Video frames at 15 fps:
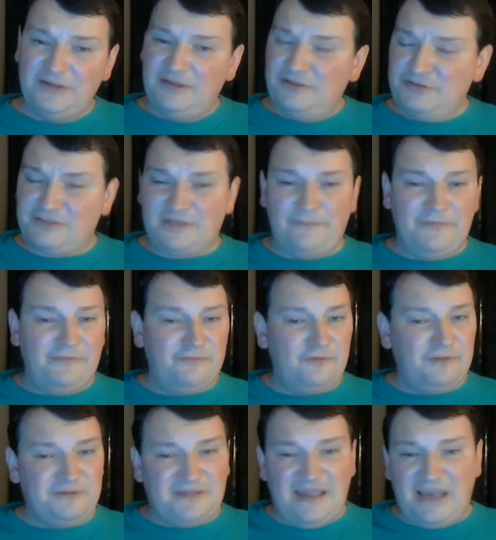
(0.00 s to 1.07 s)
Just something for
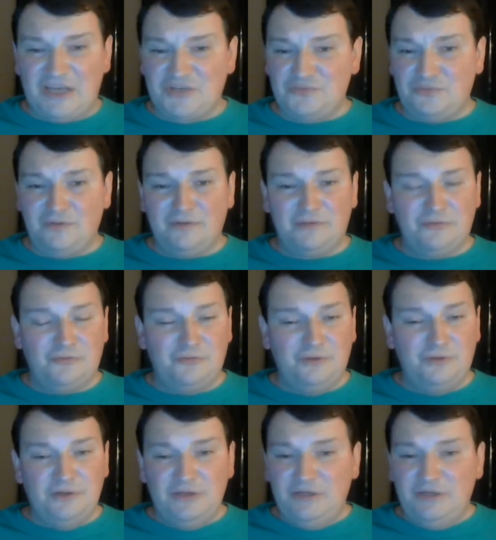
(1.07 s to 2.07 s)
us casuals who